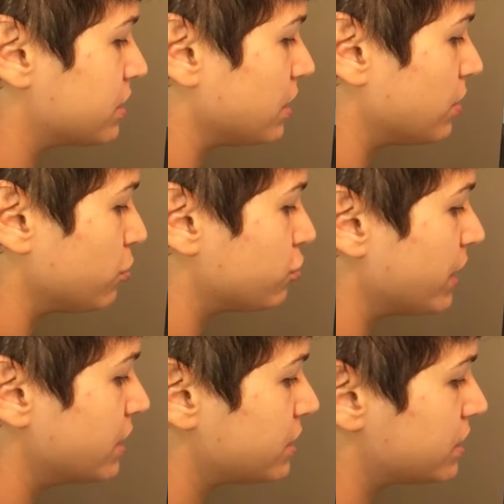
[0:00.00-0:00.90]
the little
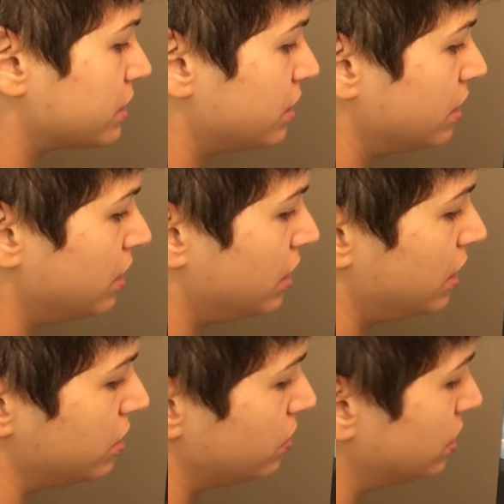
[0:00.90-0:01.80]
tricks,
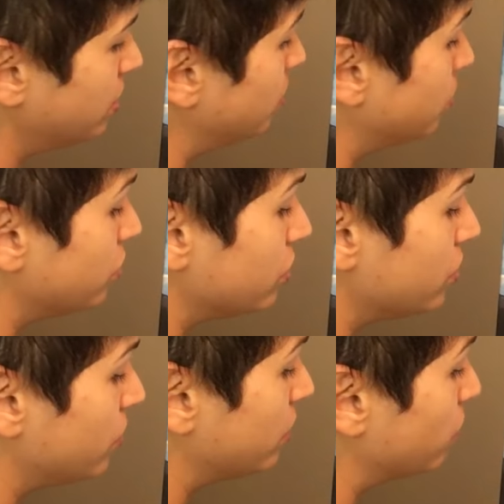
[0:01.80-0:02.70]
do and